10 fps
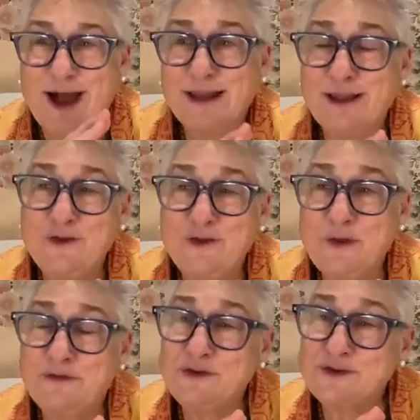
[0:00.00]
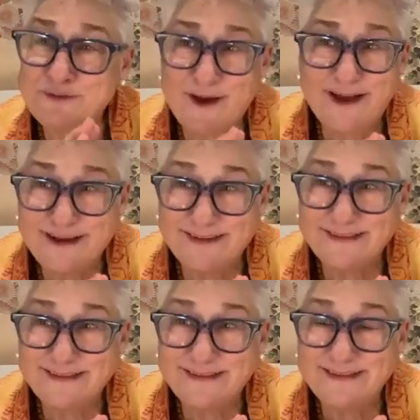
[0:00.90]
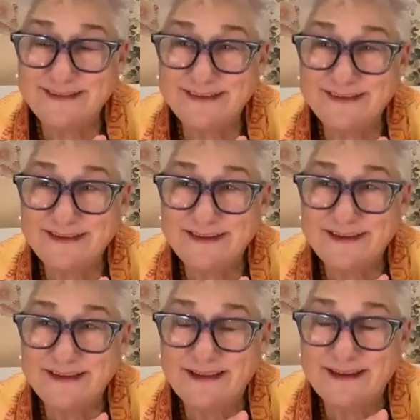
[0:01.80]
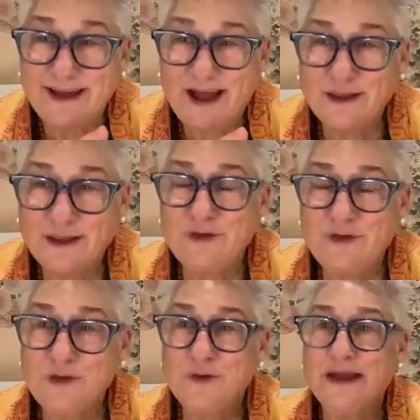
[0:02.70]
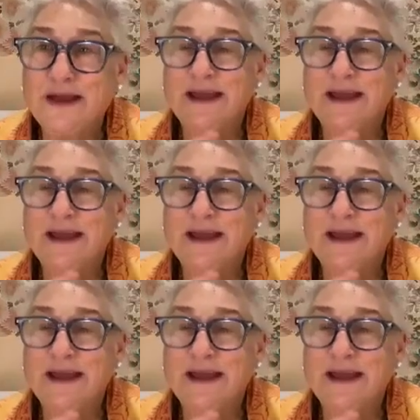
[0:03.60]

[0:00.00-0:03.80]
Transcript: I'll love you if you smile. I'll love you